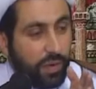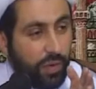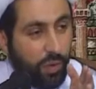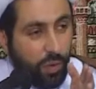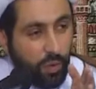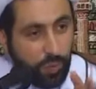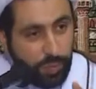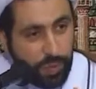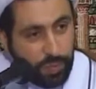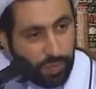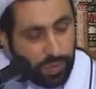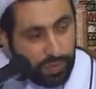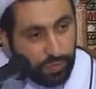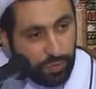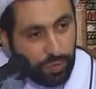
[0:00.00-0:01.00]
all
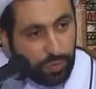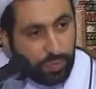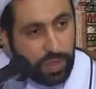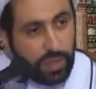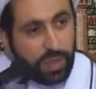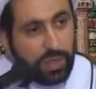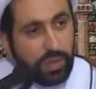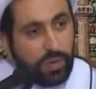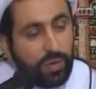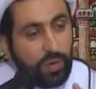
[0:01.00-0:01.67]
people would be